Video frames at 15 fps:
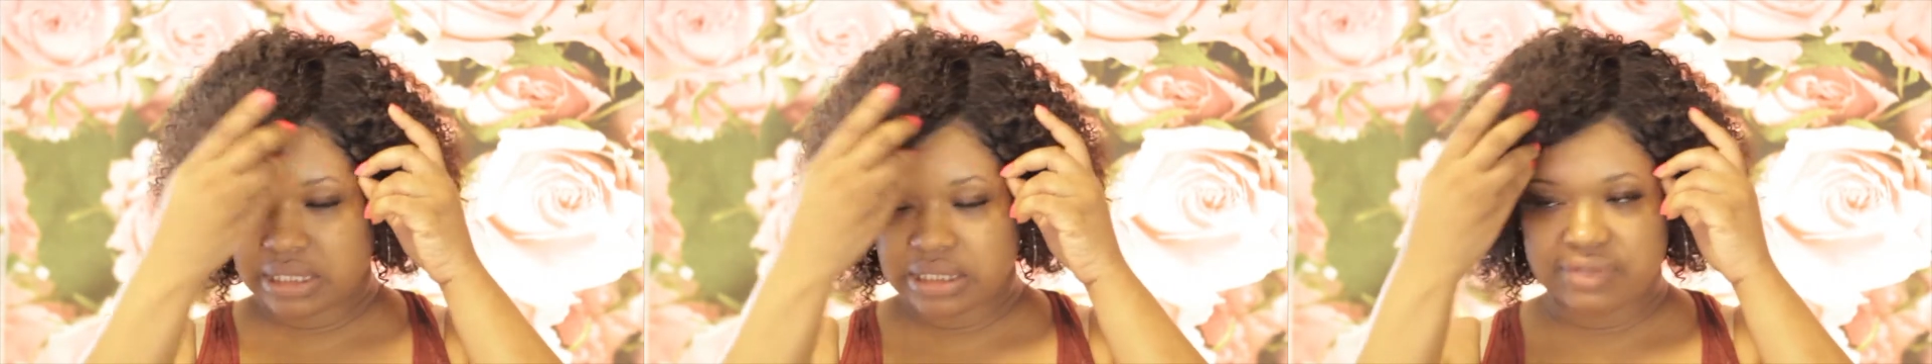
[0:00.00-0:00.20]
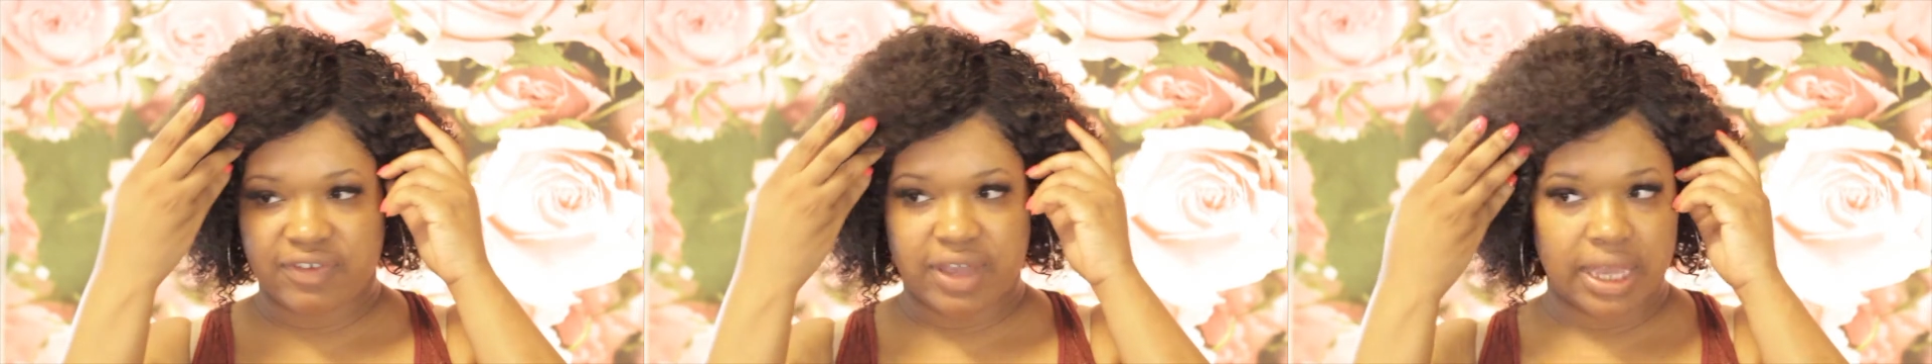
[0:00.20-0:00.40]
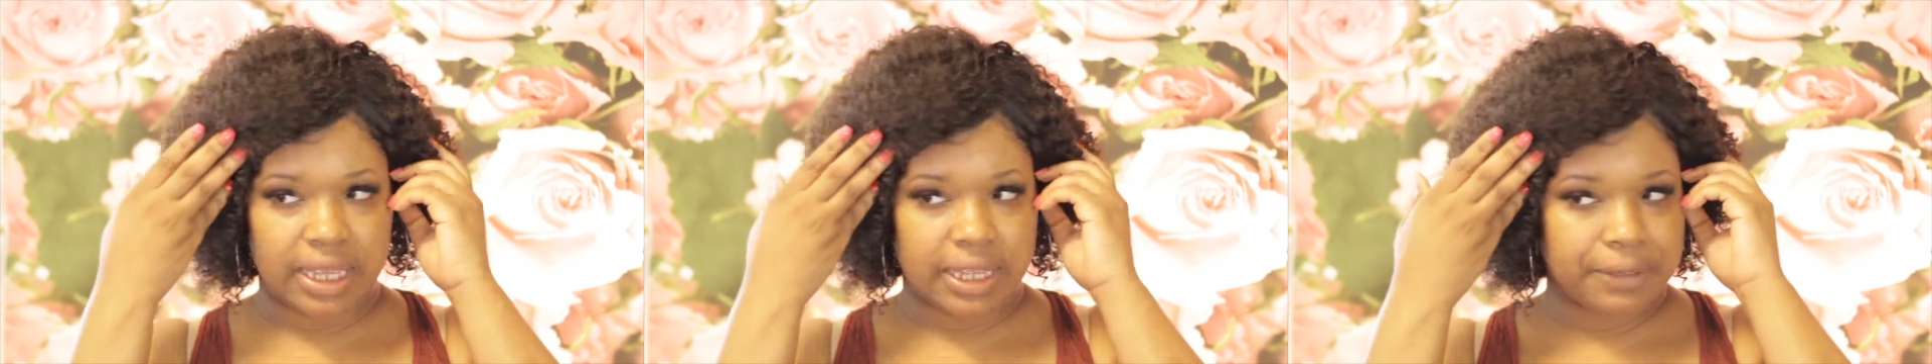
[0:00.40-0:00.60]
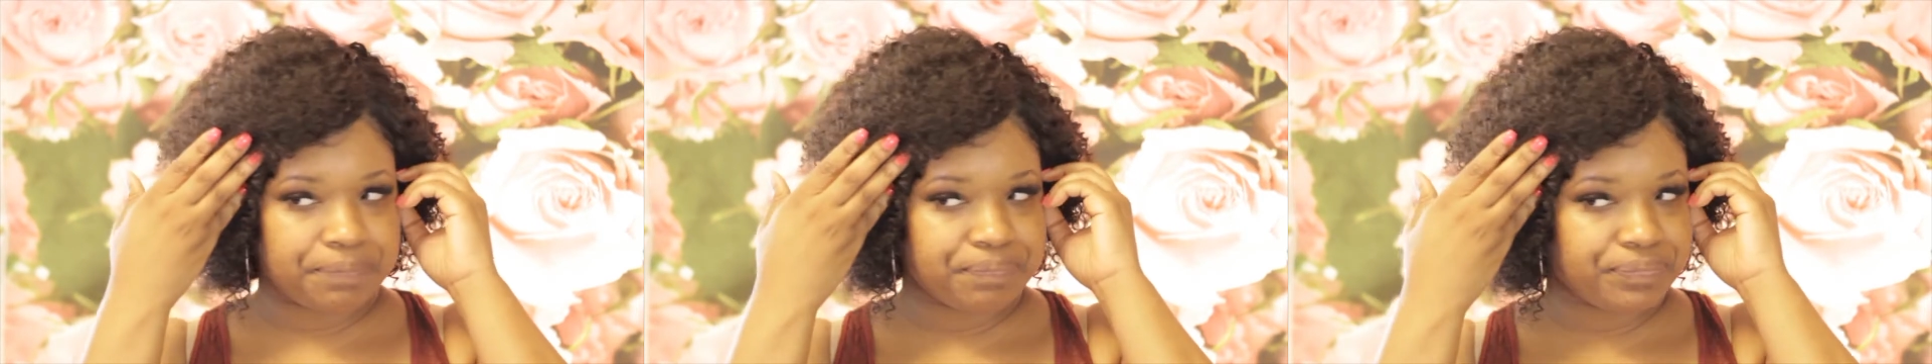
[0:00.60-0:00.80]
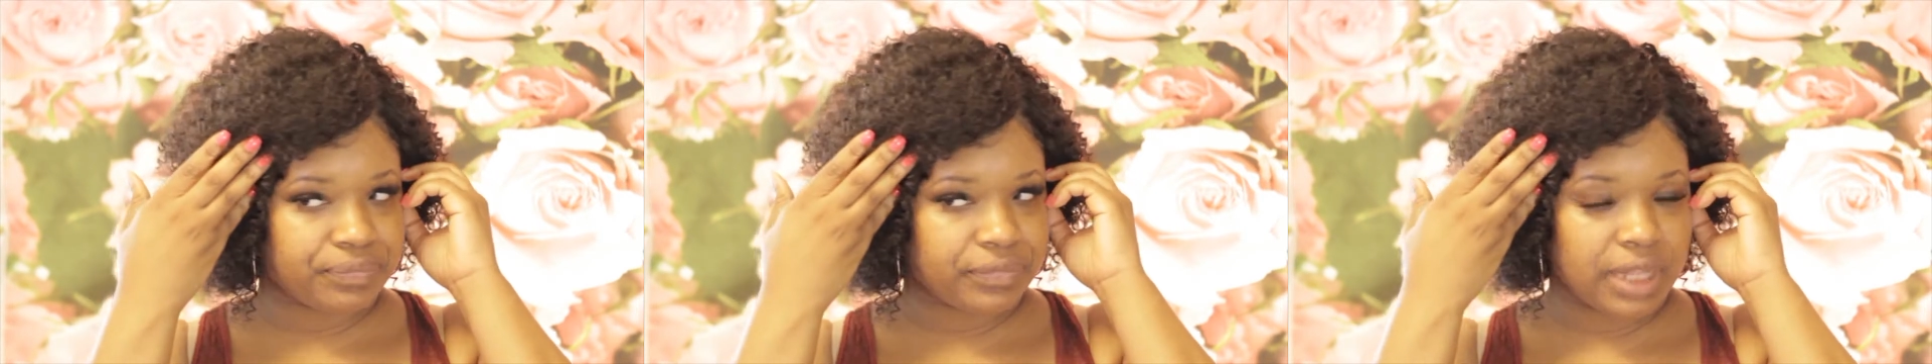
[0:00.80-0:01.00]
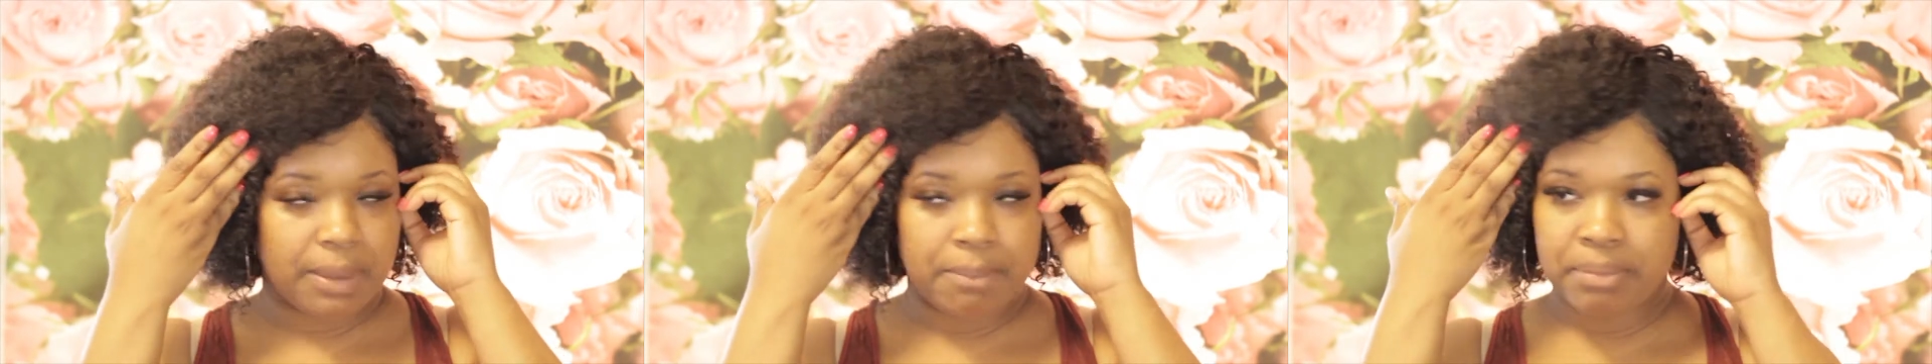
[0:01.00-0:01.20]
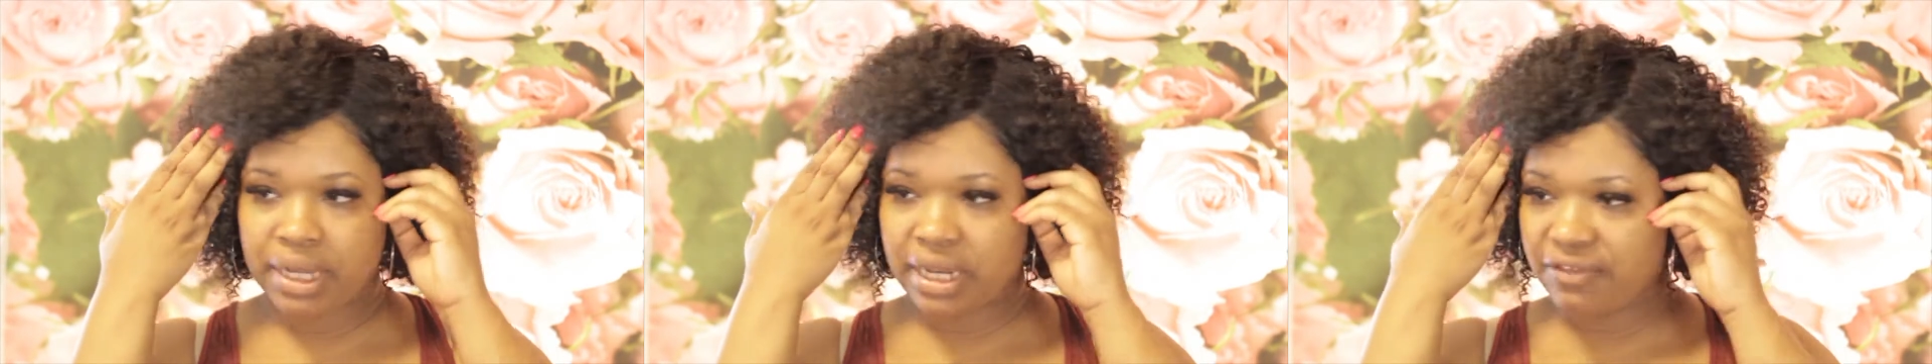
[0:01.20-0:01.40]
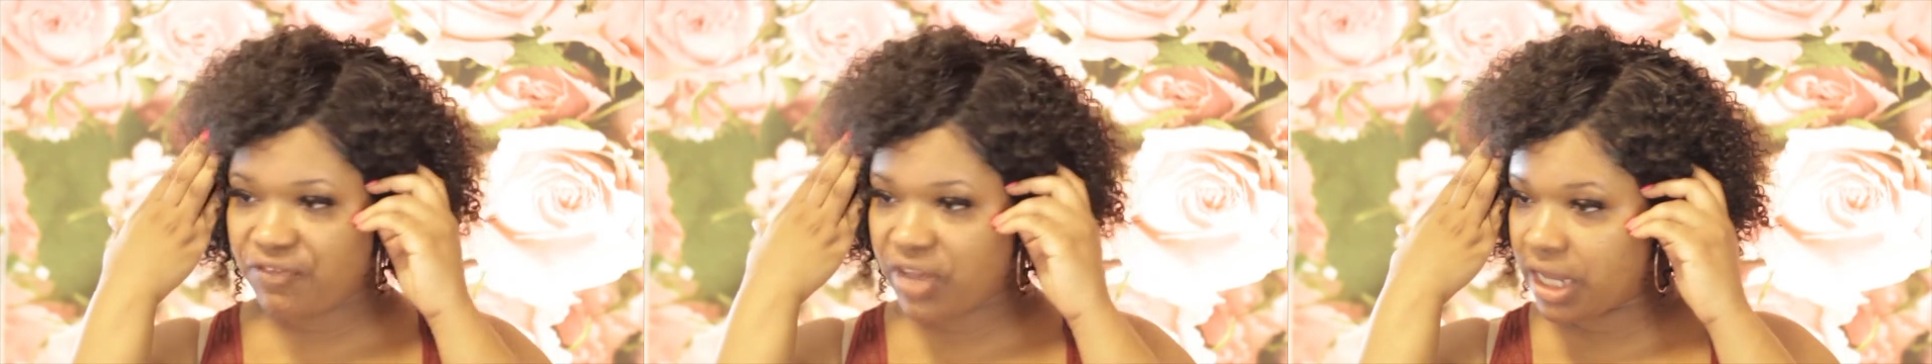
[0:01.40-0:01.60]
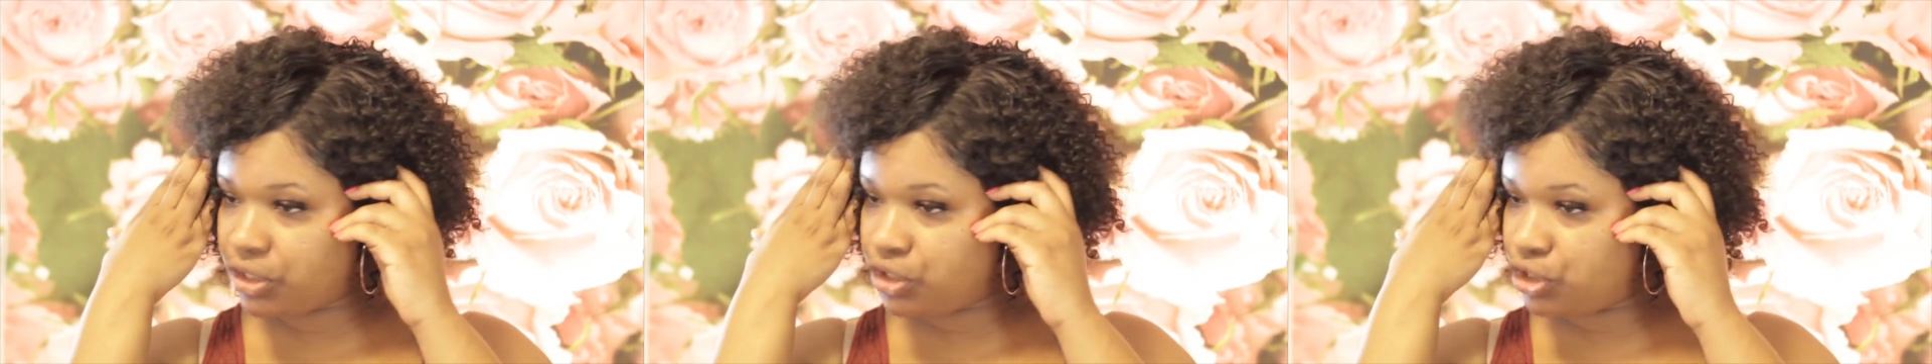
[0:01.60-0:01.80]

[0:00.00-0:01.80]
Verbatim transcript: looks fine. But if I